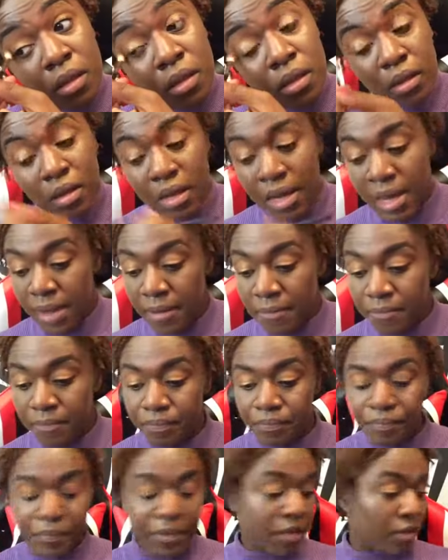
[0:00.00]
Okay.
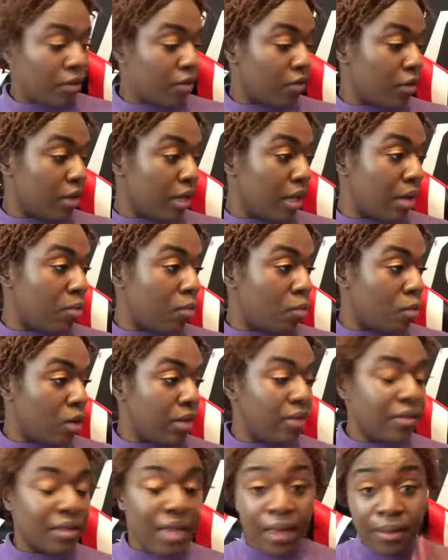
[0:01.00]
So then
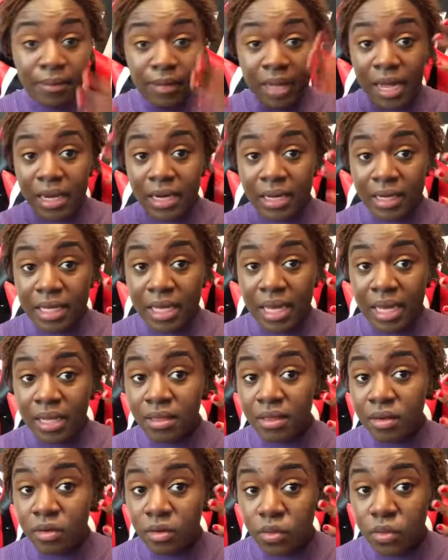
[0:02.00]
once I kind of
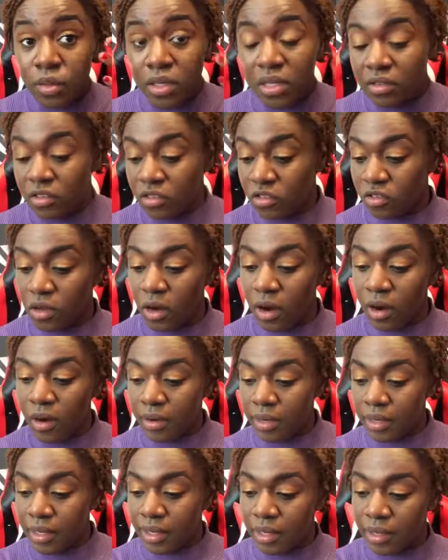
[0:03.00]
get the crease
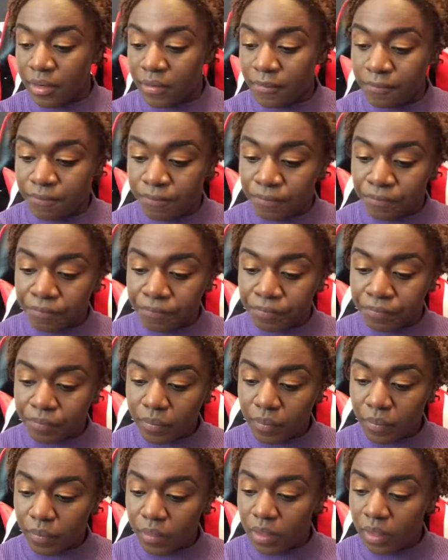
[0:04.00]
started,
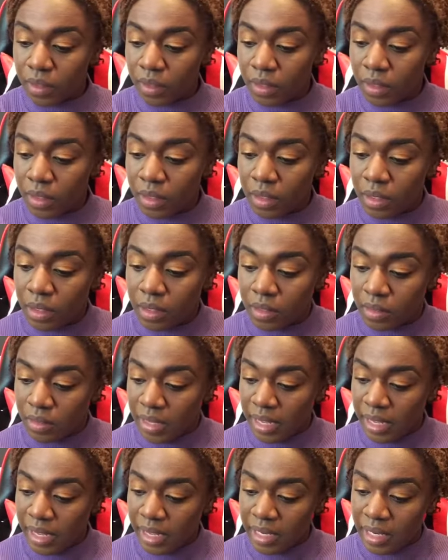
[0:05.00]

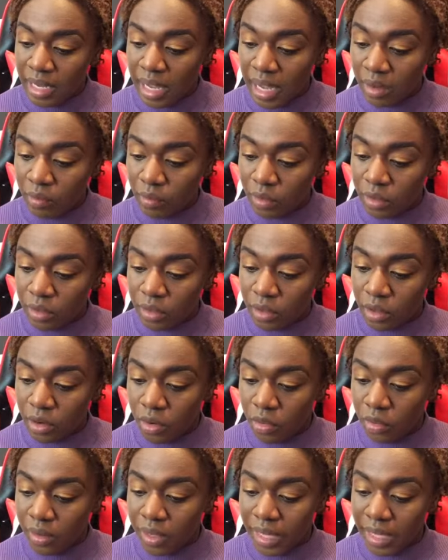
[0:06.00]
then I want to
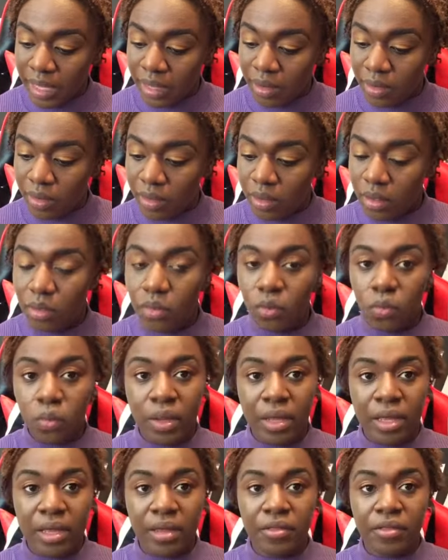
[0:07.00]
go in
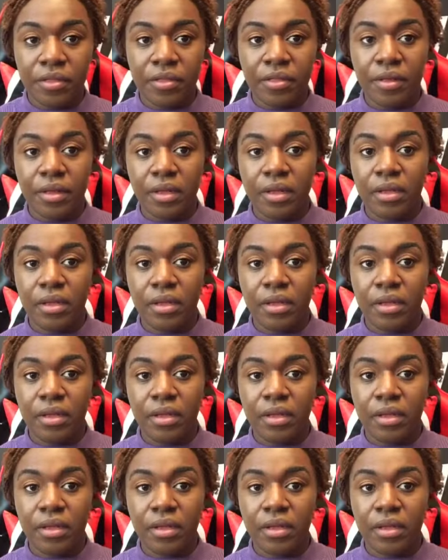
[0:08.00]
with,